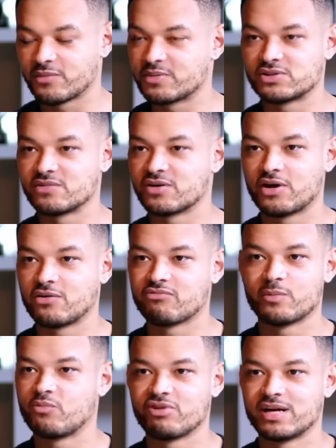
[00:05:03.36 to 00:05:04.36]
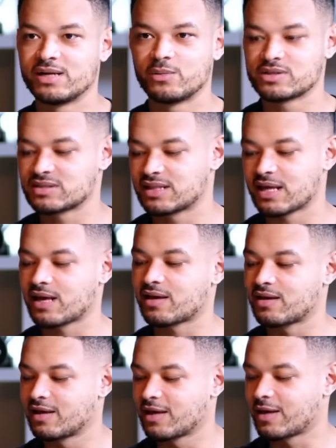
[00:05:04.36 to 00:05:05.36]
the pursuit of the goal really wasn't there.
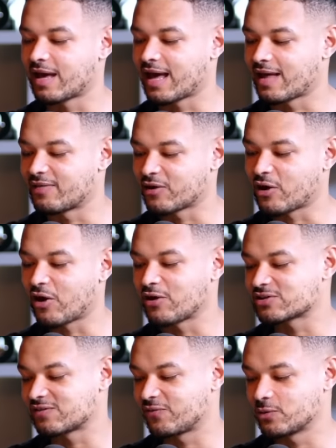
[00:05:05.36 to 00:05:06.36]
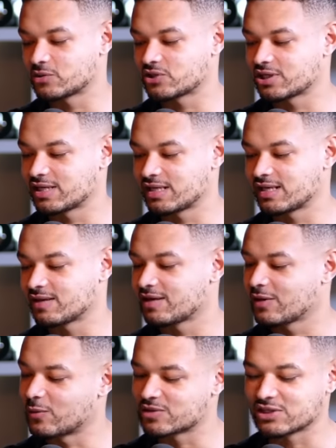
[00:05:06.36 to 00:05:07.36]
And the cost, fortunately,
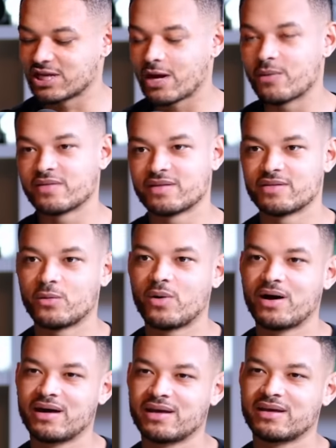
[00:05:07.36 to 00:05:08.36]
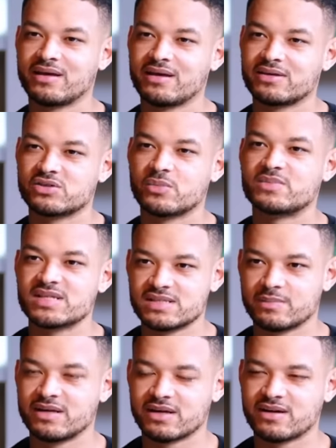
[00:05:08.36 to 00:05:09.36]
was lower than the why. So
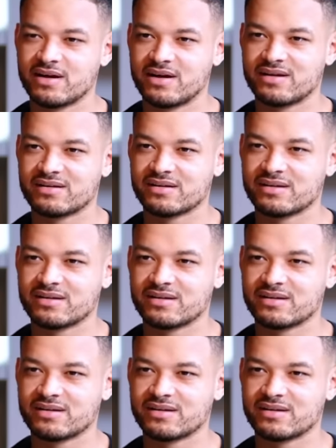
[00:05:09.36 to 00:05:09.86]
discipline occurred.